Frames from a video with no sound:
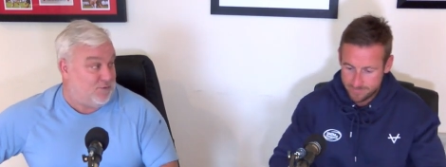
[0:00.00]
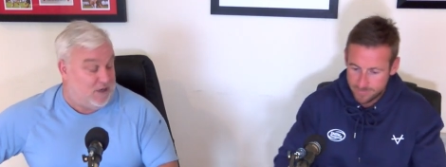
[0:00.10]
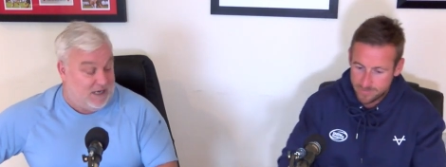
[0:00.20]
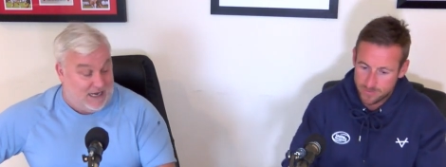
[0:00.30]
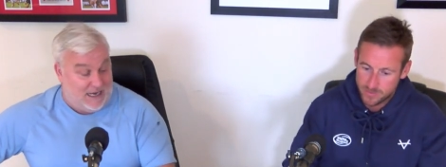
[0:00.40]
Speaker 1: what
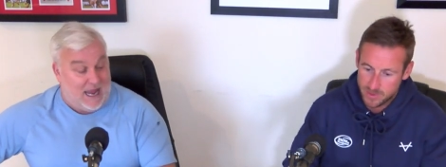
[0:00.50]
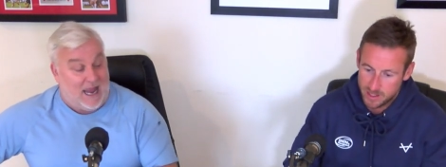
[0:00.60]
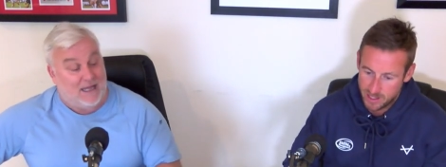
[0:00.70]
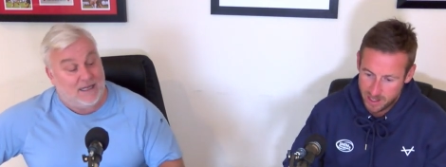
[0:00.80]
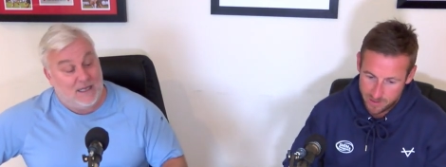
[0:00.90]
you can get.
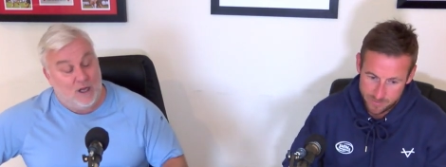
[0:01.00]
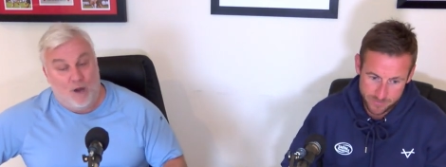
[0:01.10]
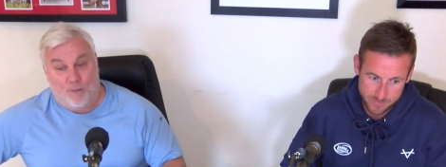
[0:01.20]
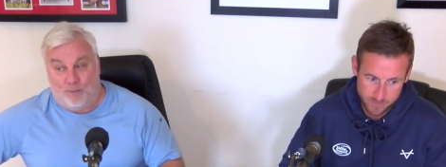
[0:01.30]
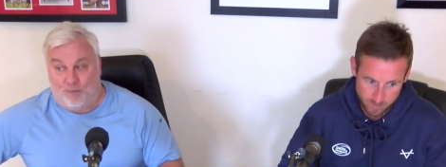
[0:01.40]
Yeah.
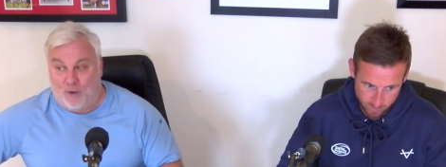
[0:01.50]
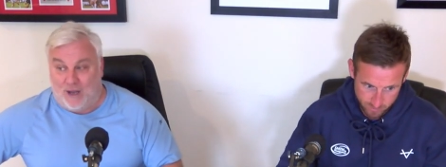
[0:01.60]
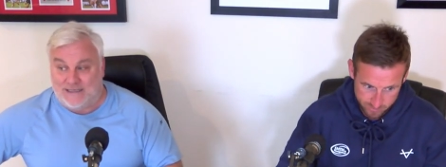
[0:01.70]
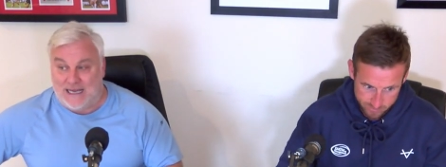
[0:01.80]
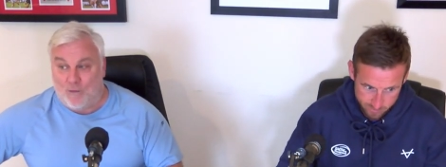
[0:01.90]
But I
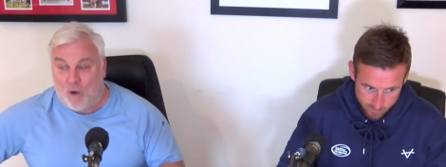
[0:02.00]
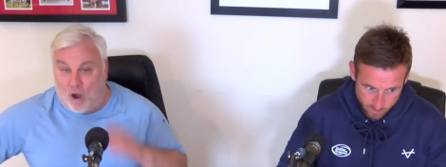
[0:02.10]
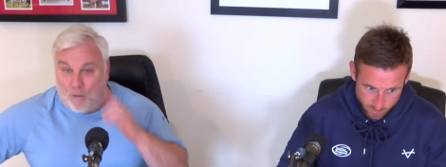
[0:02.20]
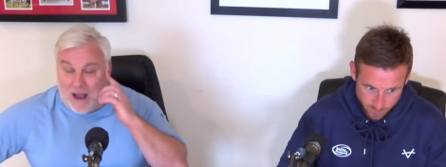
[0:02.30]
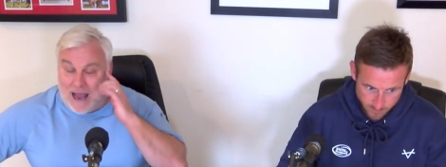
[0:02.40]
tell you
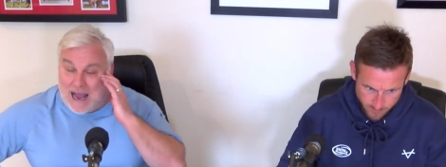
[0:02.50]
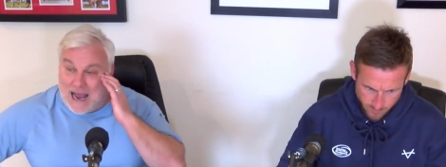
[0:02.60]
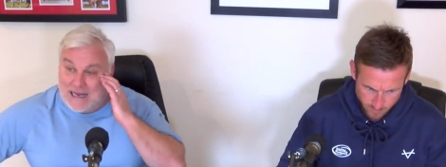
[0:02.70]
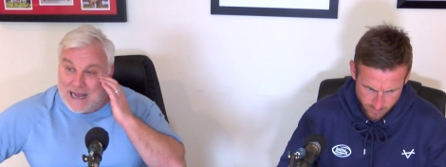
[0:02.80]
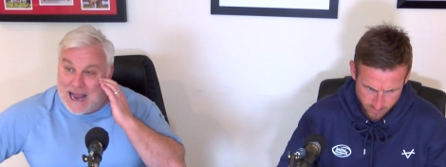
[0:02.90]
what,
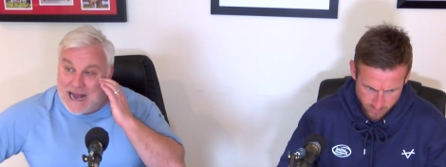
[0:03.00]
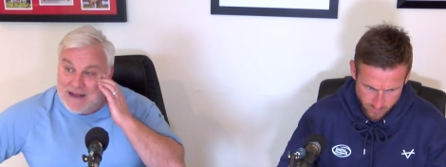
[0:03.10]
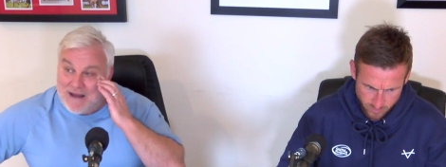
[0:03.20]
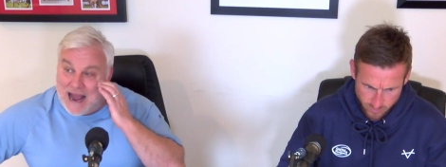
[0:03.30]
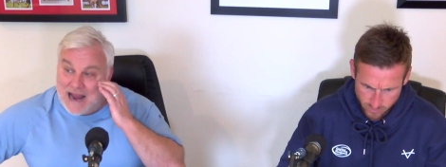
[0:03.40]
I I
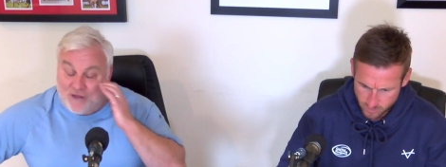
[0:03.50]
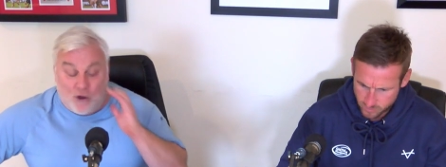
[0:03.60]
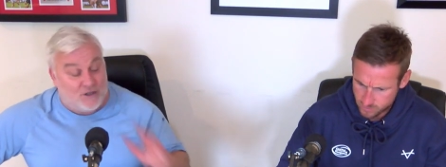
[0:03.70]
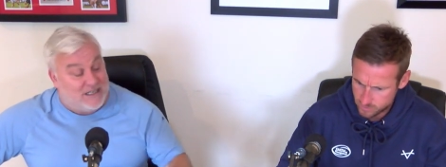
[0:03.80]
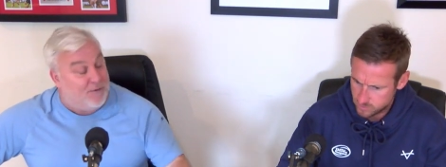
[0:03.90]
I, I
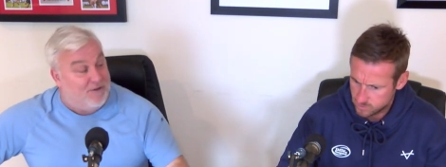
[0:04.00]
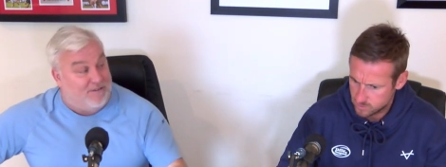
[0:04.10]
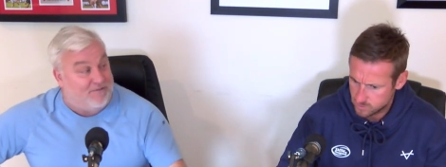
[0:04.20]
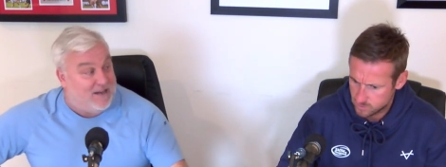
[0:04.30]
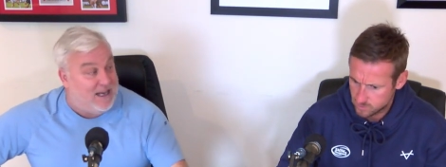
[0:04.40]
thought he was a
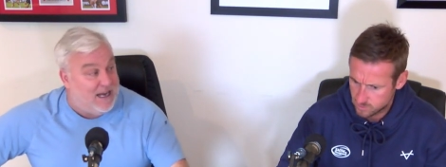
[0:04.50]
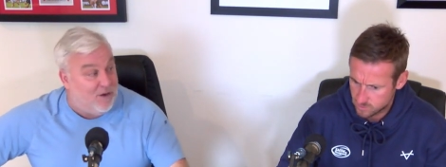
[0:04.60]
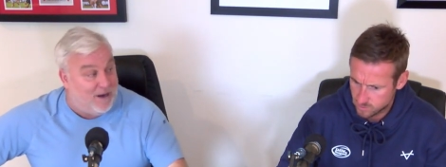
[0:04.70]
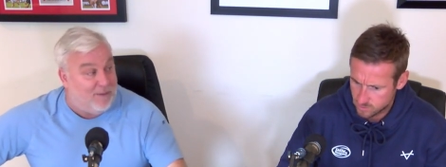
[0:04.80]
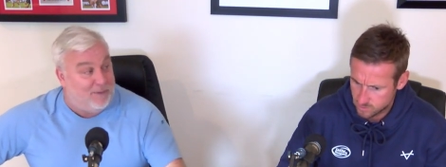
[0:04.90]
15 year
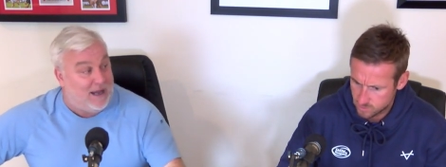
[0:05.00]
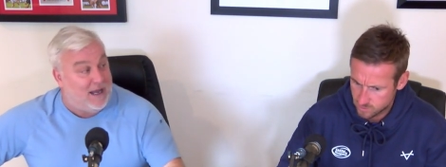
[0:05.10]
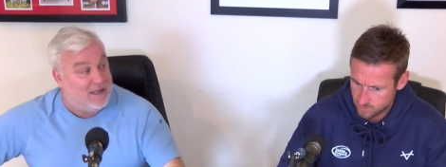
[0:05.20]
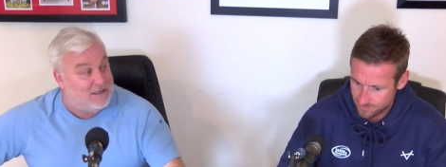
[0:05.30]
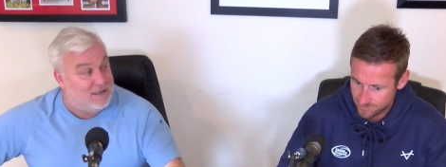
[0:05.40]
Wigan player.
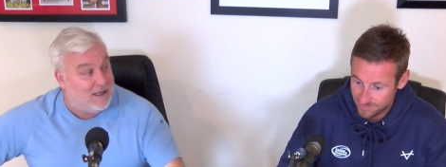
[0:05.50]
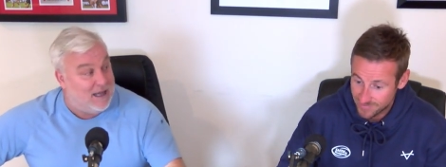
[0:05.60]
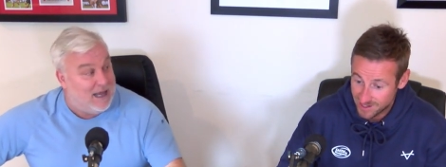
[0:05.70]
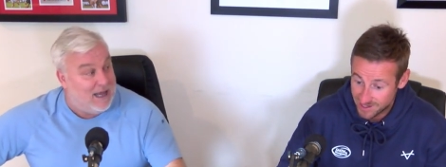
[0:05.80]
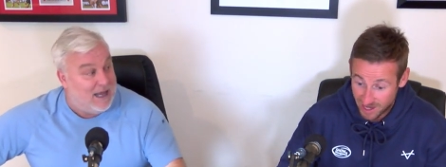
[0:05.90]

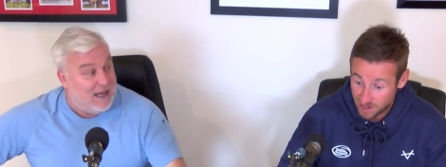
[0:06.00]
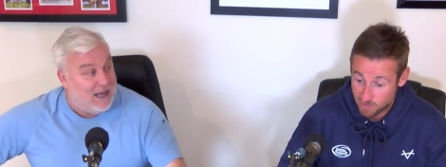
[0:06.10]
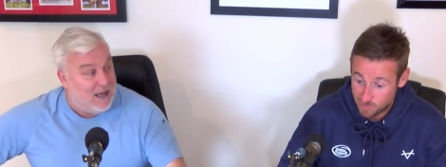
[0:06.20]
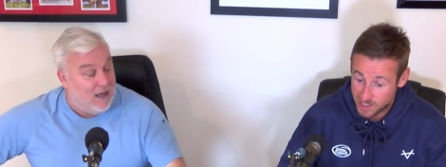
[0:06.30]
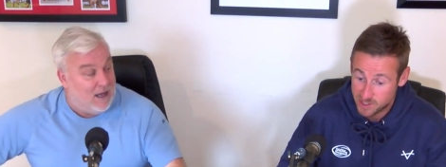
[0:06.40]
Speaker 2: Yeah,
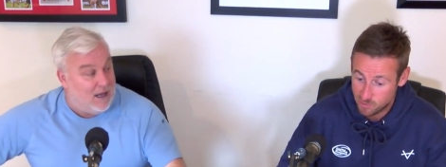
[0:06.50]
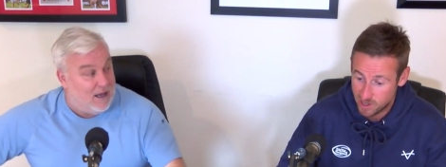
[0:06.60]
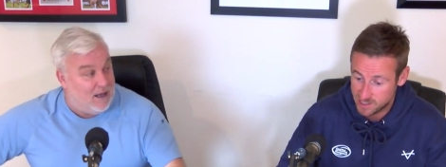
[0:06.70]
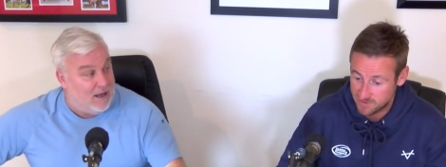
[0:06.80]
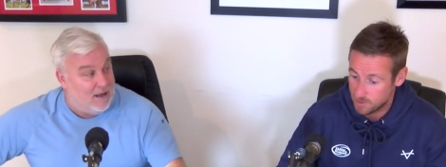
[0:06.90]
big
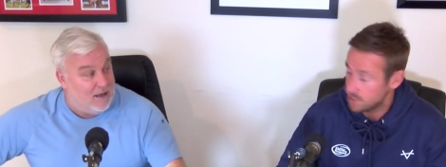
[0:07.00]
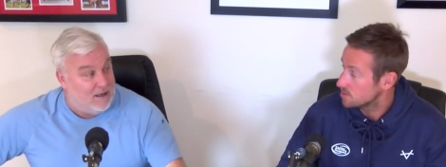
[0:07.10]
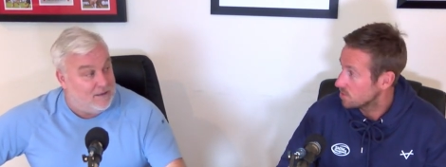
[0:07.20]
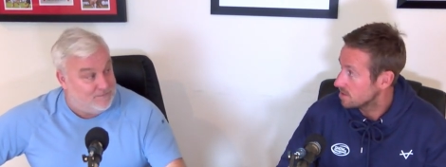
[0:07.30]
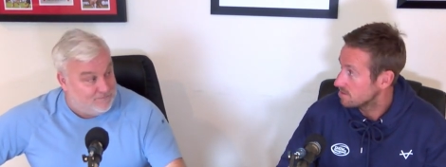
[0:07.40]
surprise for me as
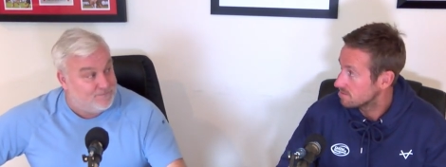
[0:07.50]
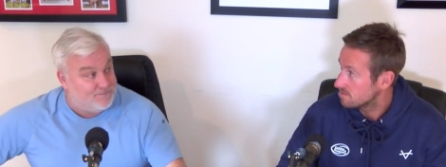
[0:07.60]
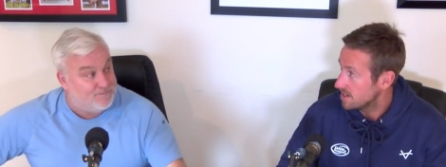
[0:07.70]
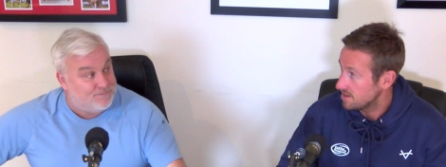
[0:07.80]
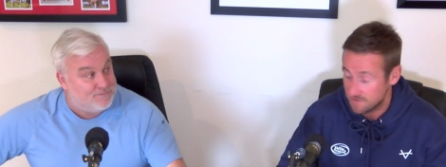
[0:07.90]
well. Mm.
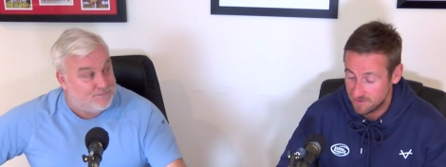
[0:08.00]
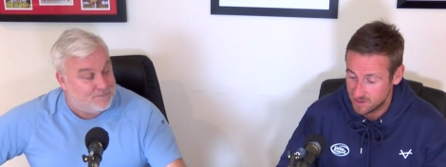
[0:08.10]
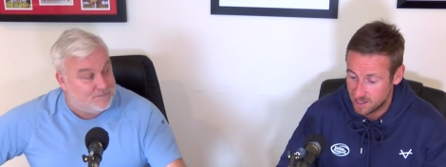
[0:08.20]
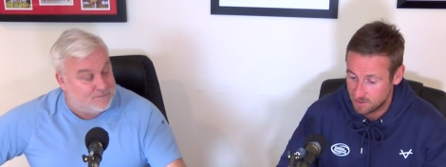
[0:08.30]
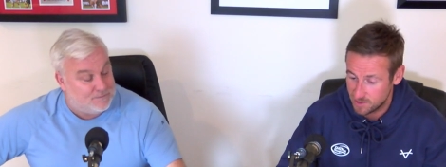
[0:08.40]
I didn't think they'd
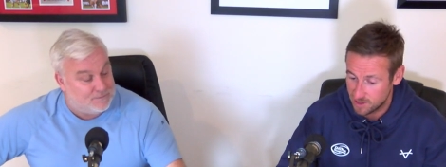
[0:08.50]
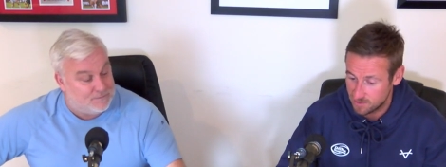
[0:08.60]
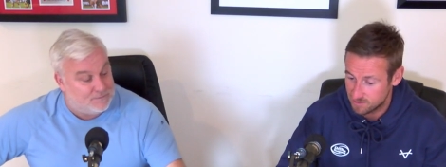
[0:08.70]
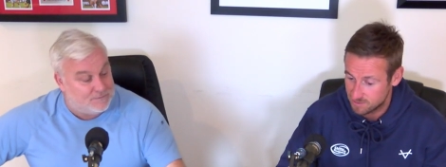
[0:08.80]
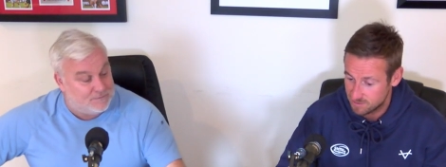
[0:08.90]
let him go.
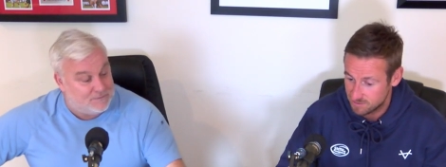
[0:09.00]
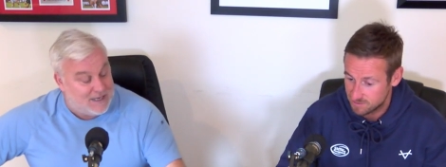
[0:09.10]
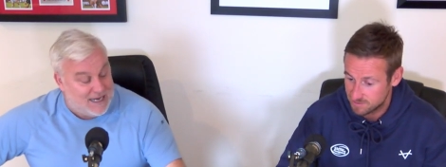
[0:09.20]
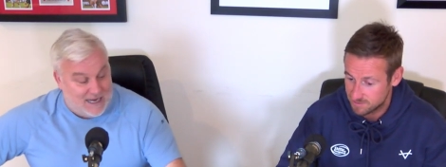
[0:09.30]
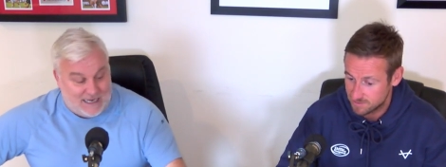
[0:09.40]

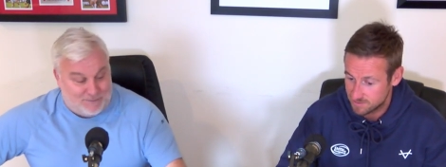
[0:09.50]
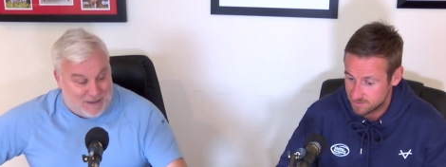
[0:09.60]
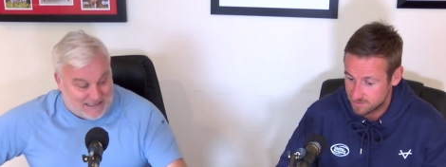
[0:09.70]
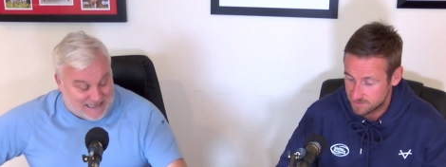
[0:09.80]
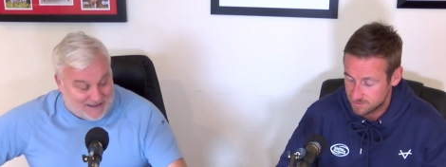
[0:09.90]
Speaker 1: His
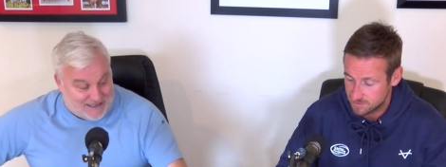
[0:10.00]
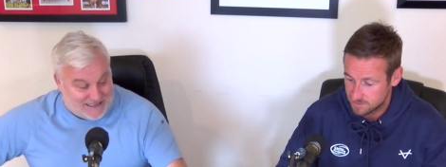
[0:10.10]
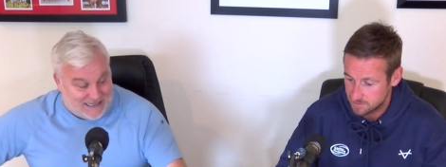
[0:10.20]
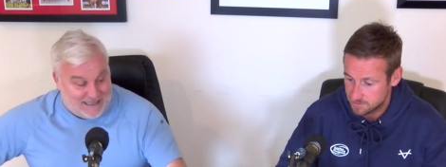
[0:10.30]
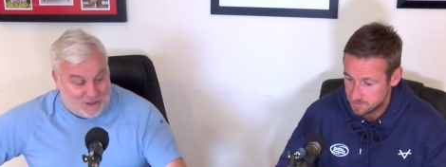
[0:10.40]

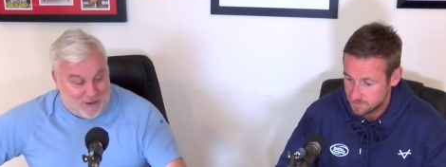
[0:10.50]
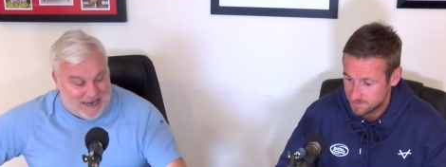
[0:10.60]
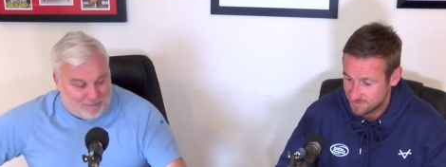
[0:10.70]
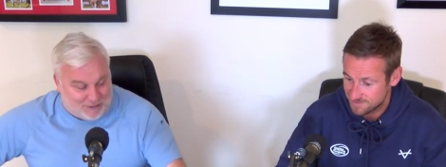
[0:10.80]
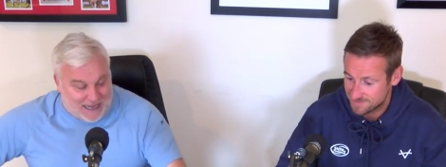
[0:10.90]
mentality, the way
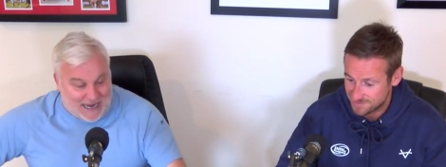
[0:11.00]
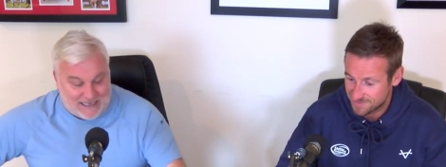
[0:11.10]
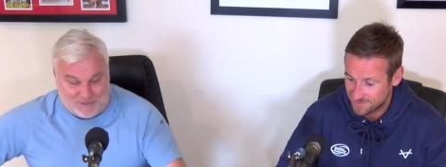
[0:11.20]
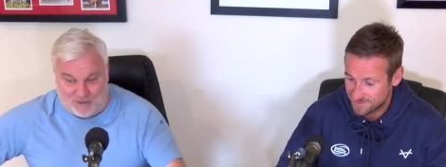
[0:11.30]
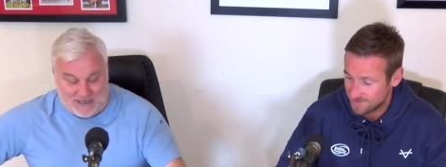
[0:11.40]
he played,
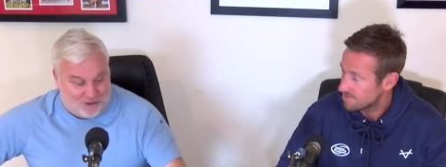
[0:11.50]
he's pretty